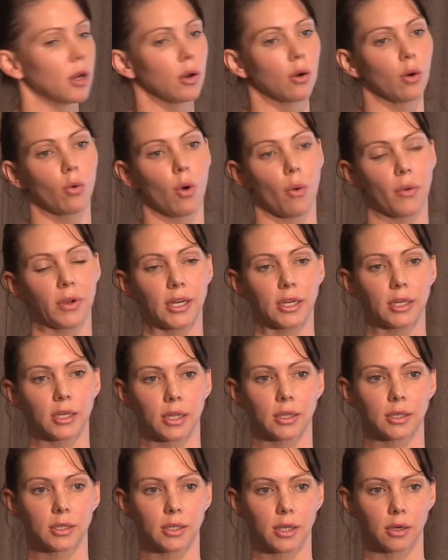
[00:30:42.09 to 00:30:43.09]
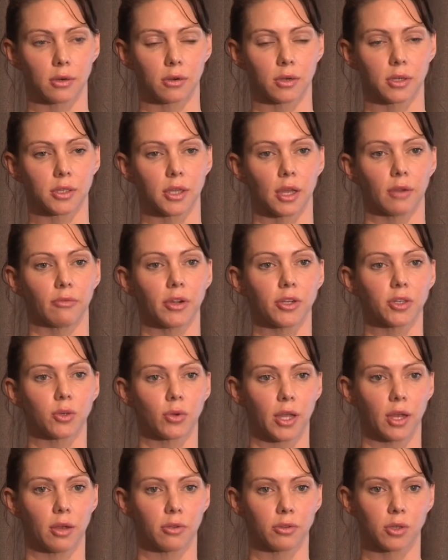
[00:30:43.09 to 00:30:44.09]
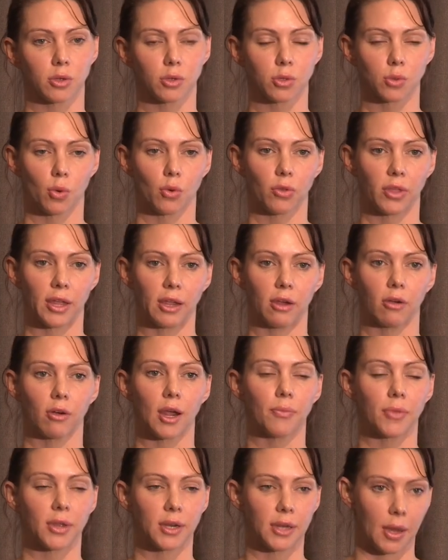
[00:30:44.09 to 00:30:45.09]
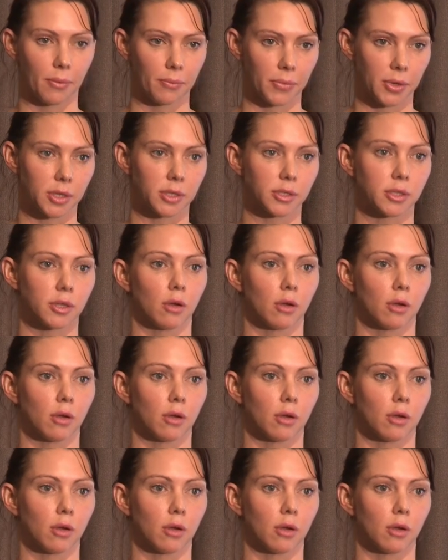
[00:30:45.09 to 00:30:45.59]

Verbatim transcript: or what we need to consider, is that regional councils will then grab the numbers,